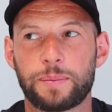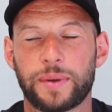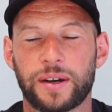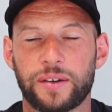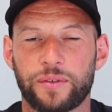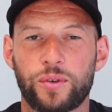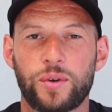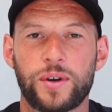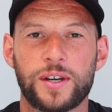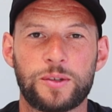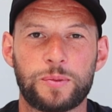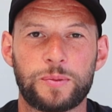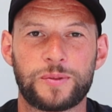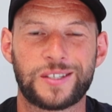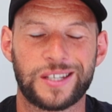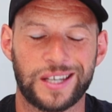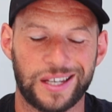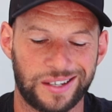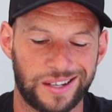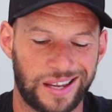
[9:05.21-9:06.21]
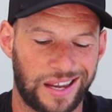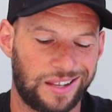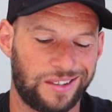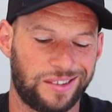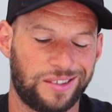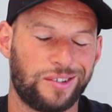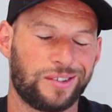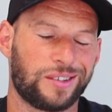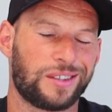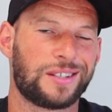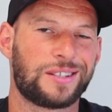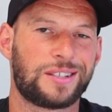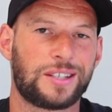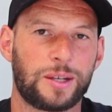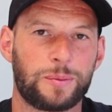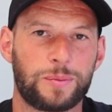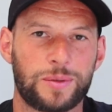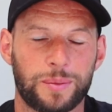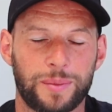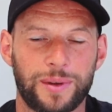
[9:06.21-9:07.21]
but have always said, hey, look, the
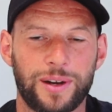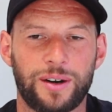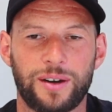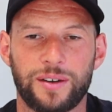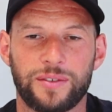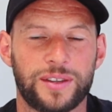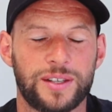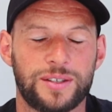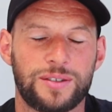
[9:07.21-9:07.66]
sleep's a bit off.